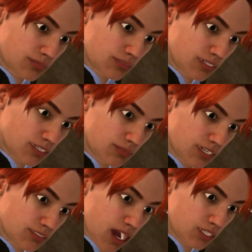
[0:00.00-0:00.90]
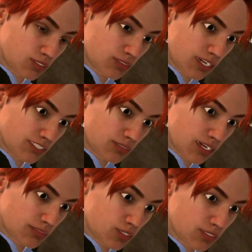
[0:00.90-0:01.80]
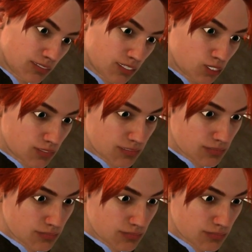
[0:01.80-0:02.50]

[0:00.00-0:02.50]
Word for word: I think I should visit the coronation.